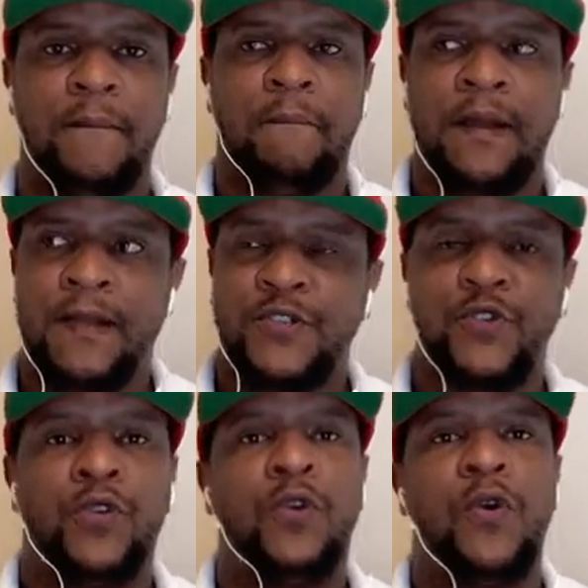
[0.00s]
But as
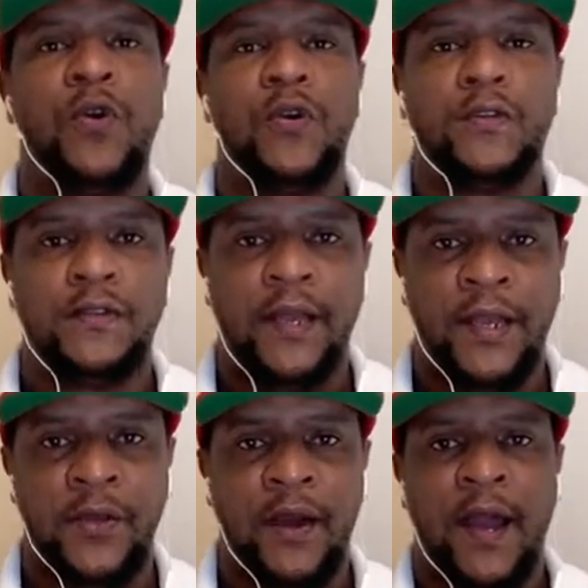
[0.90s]
you grow
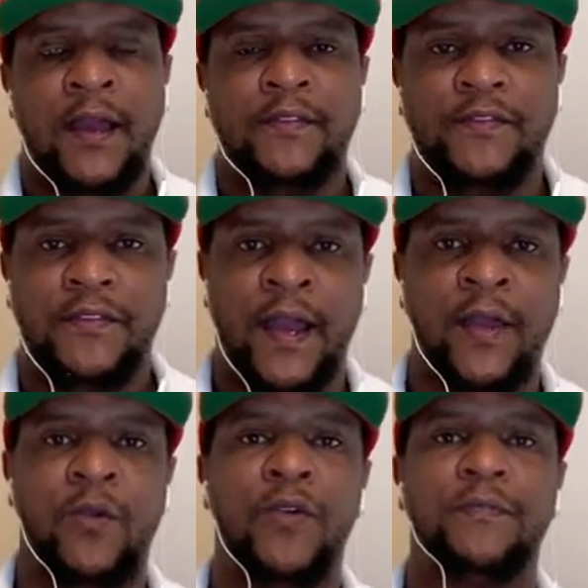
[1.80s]
in your life, I
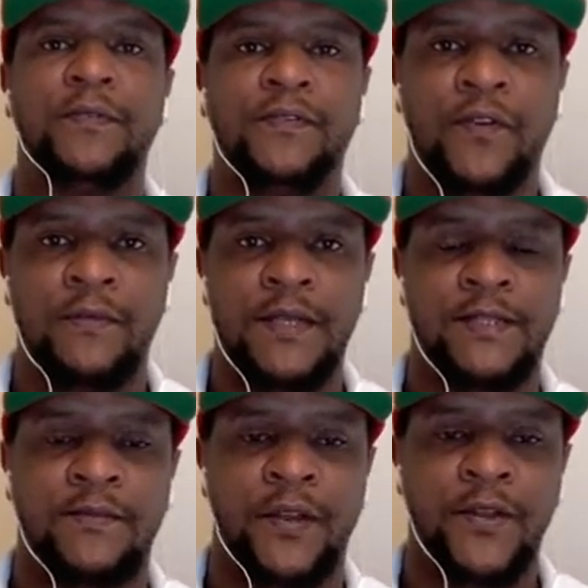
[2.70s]
hope from
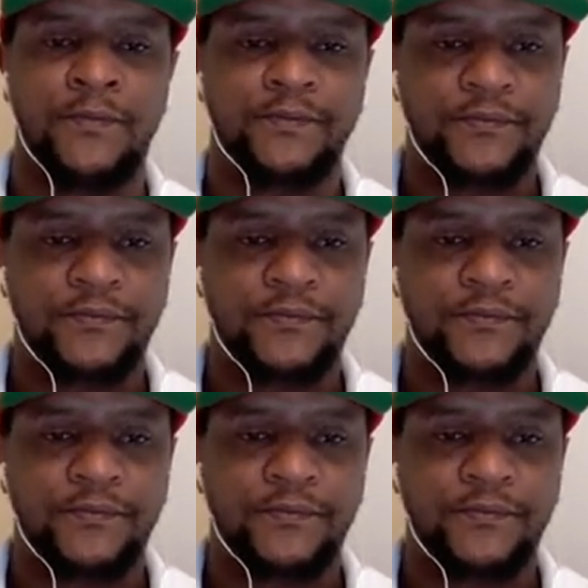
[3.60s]
this video,